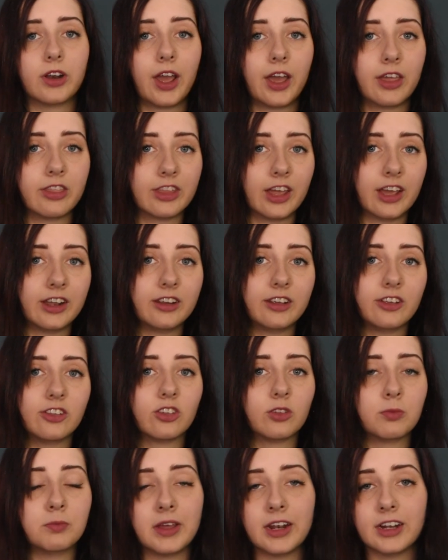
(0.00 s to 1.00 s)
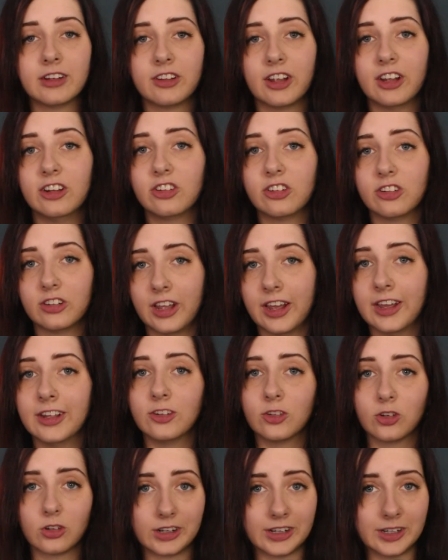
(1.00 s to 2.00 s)
and that is meditation
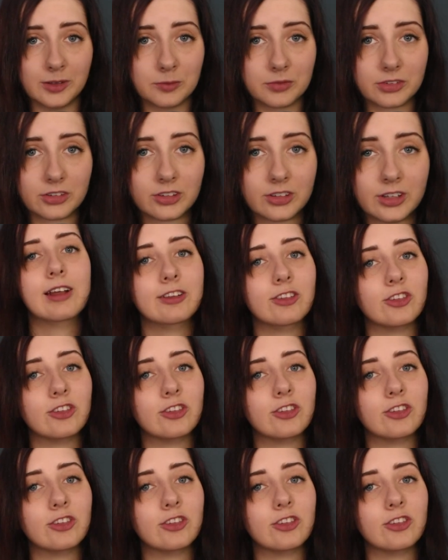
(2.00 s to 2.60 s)
and dreams.